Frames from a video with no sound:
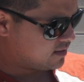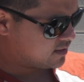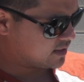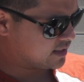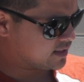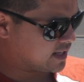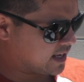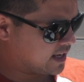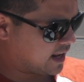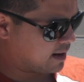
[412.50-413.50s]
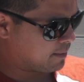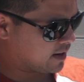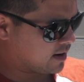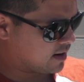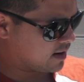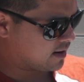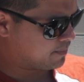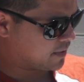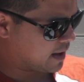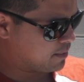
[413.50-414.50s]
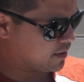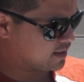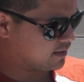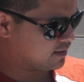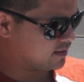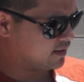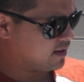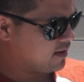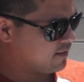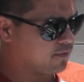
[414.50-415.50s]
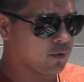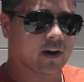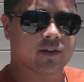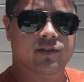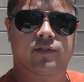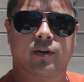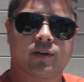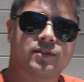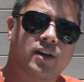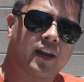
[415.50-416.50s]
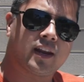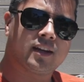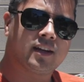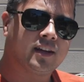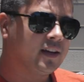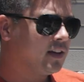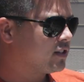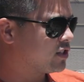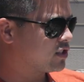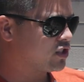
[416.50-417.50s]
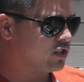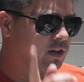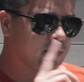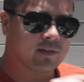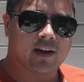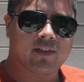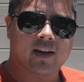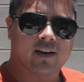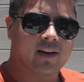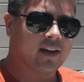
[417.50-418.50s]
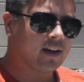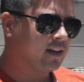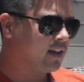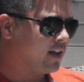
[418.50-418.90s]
since taking it out of my car, I put 400 photos on it, just shooting around the area.